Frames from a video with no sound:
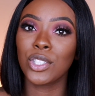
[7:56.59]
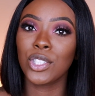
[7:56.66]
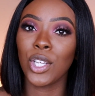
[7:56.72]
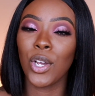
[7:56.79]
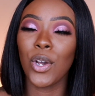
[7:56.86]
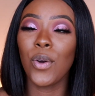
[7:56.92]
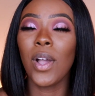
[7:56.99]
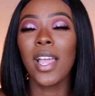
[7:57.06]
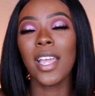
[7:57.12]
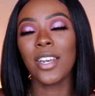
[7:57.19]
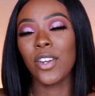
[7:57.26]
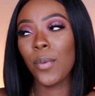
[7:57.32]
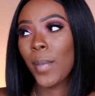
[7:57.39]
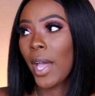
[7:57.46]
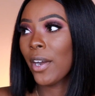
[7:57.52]
so
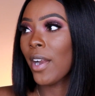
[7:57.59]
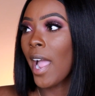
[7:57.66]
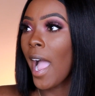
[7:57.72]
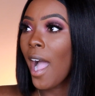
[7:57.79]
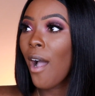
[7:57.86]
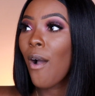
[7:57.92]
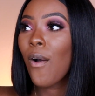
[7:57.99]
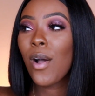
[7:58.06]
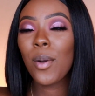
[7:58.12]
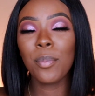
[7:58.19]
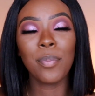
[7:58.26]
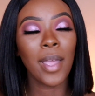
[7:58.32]
no matter how